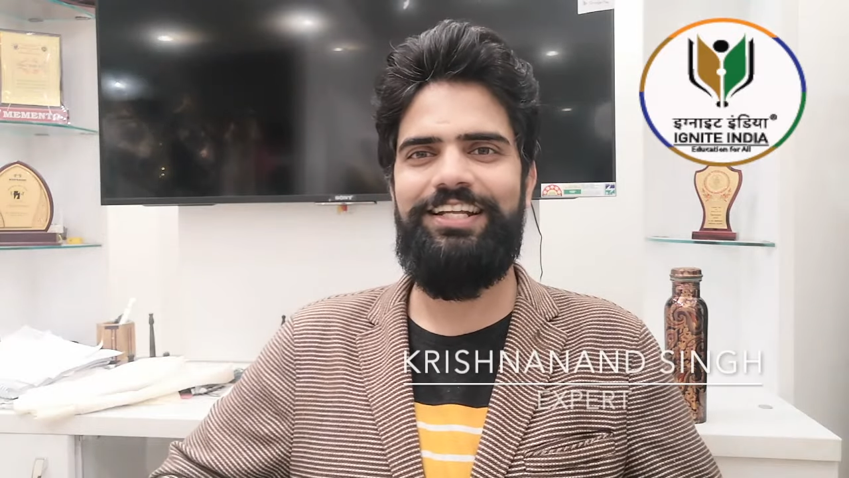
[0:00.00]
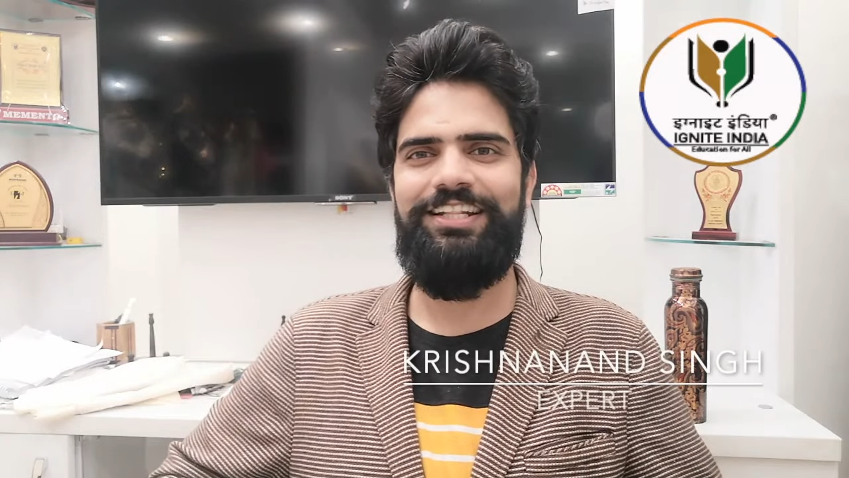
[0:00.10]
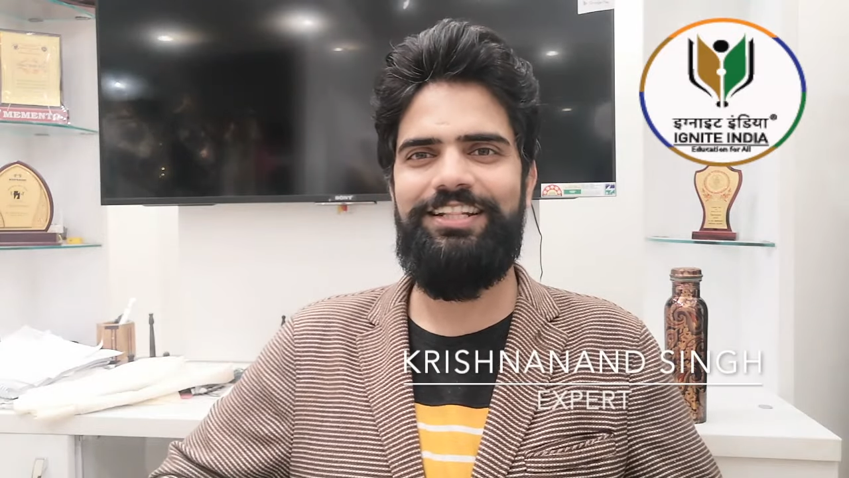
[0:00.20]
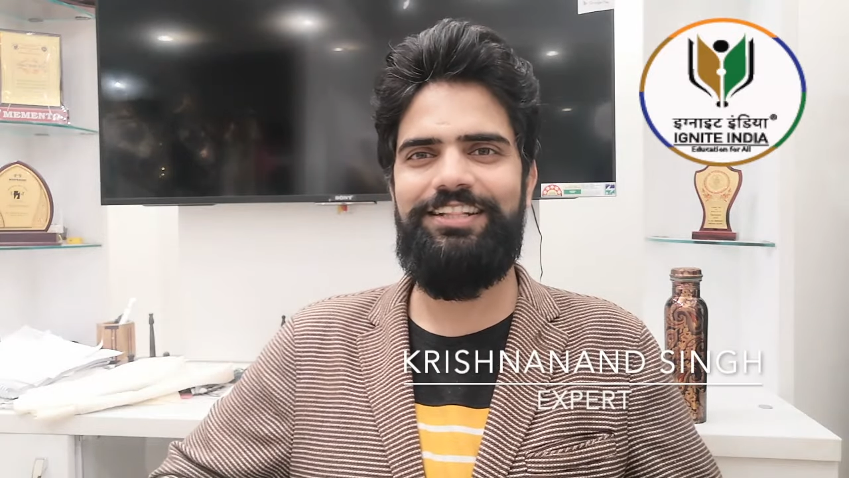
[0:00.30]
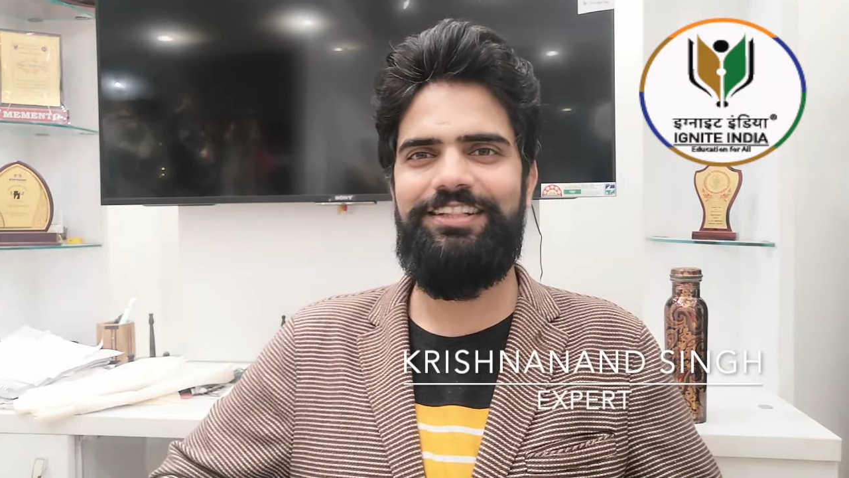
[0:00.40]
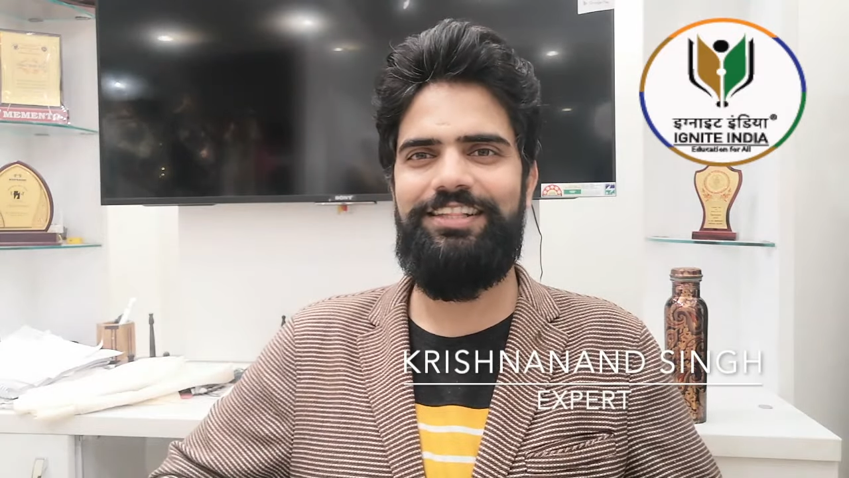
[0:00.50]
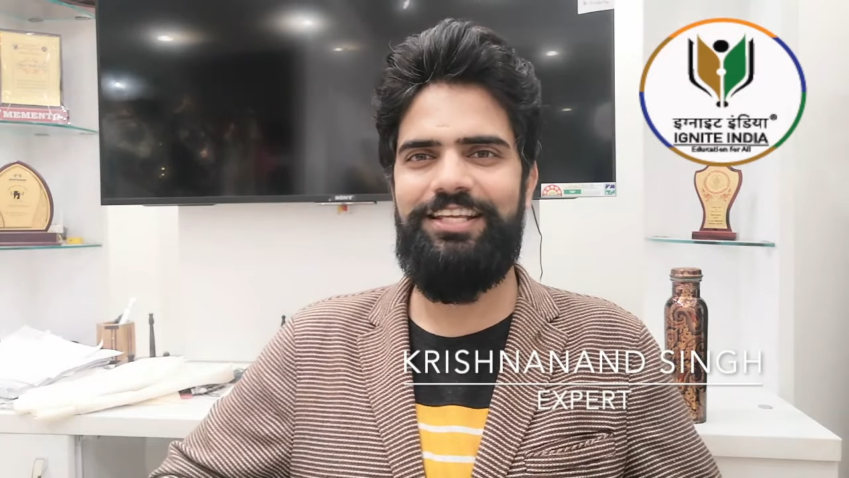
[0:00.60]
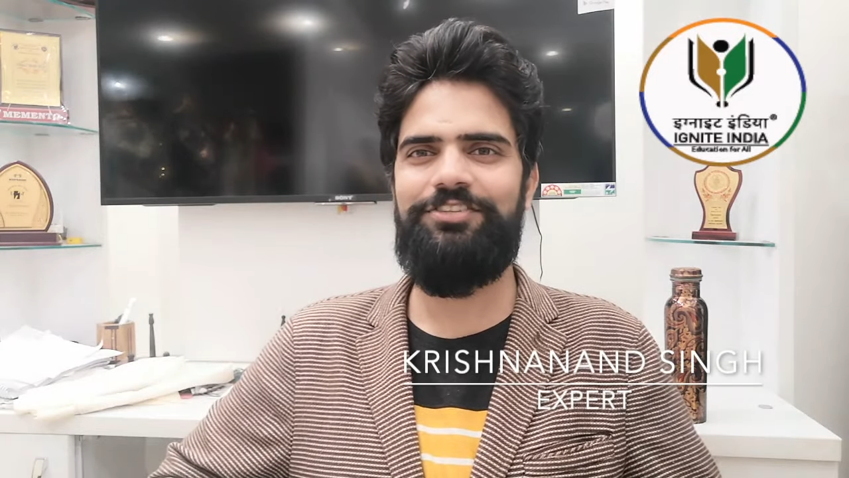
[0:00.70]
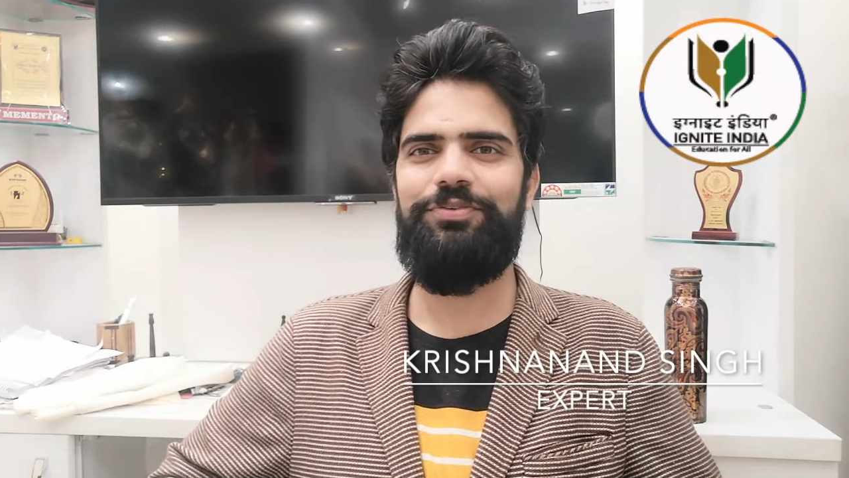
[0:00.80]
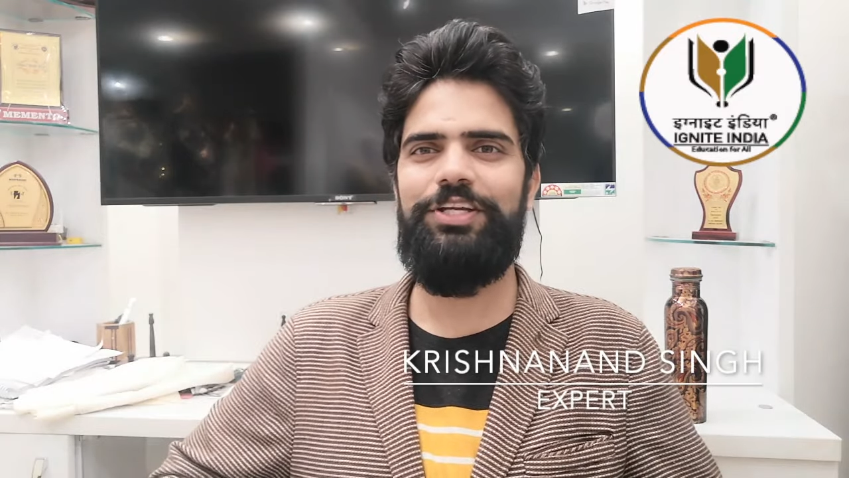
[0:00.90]
in
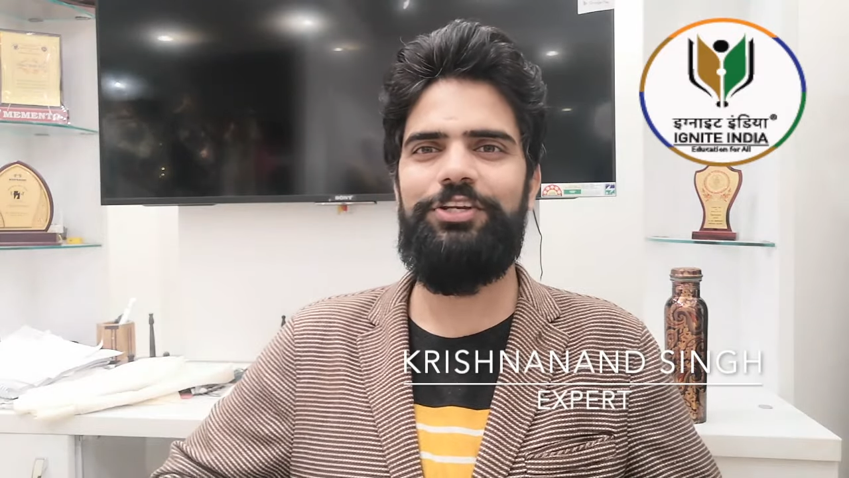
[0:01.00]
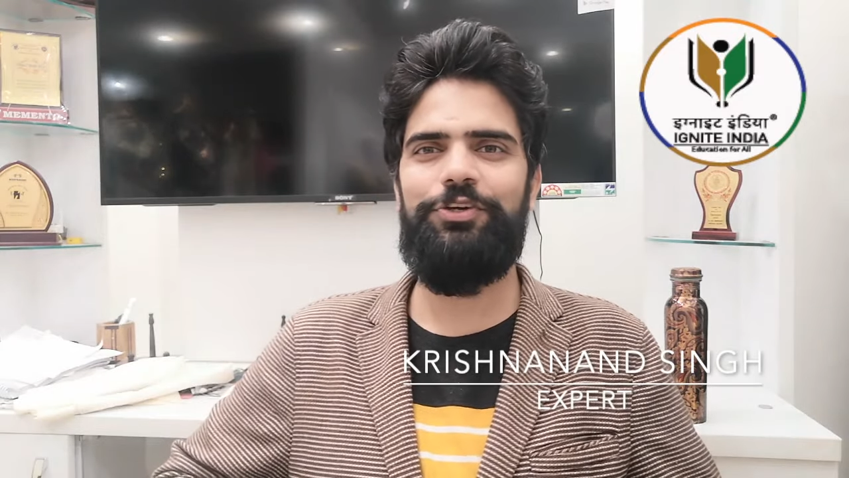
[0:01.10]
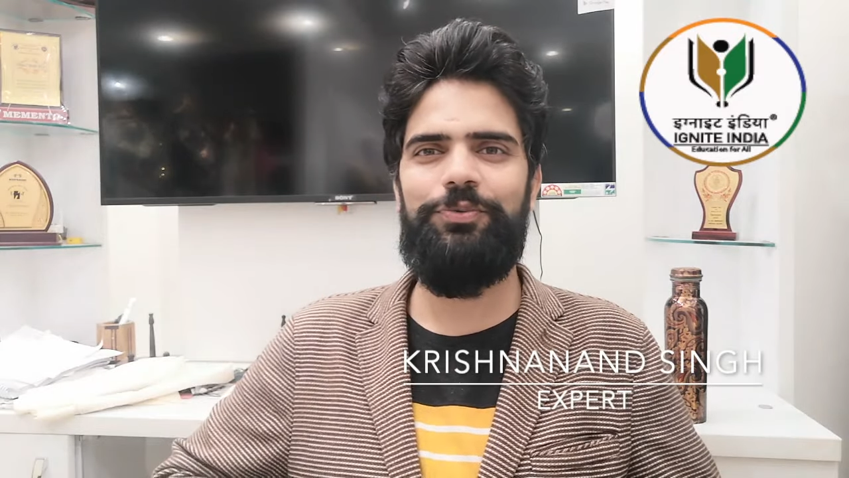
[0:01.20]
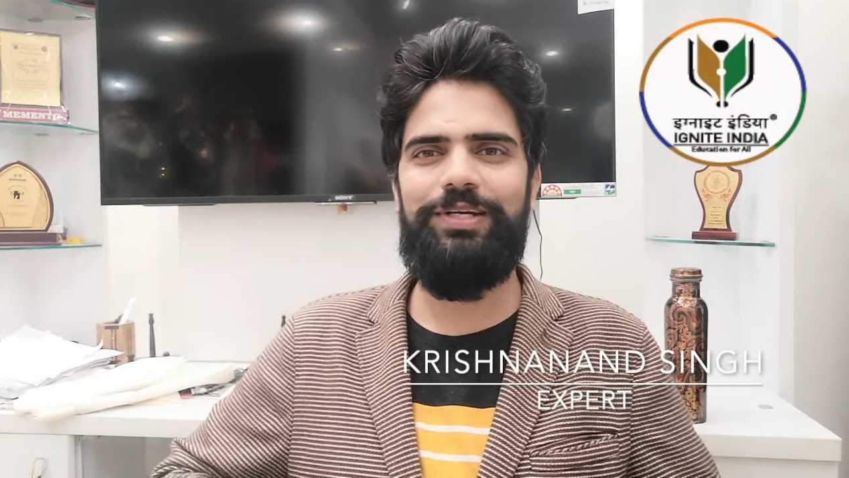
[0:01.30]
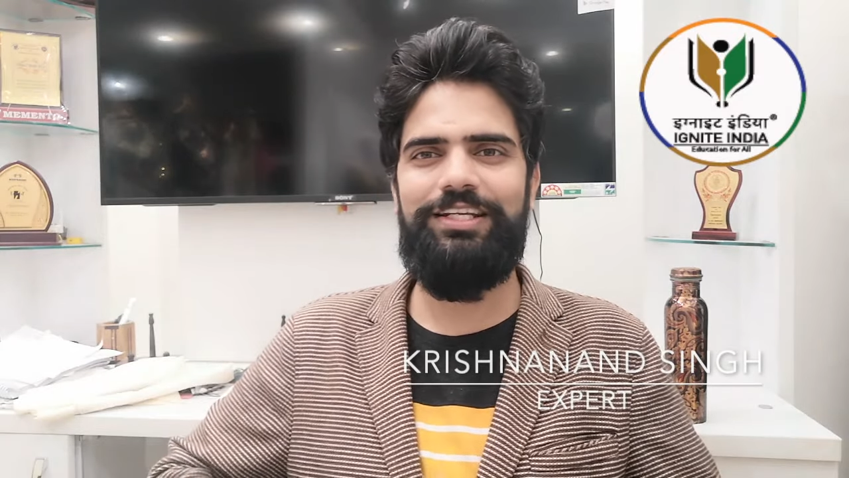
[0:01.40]
this video,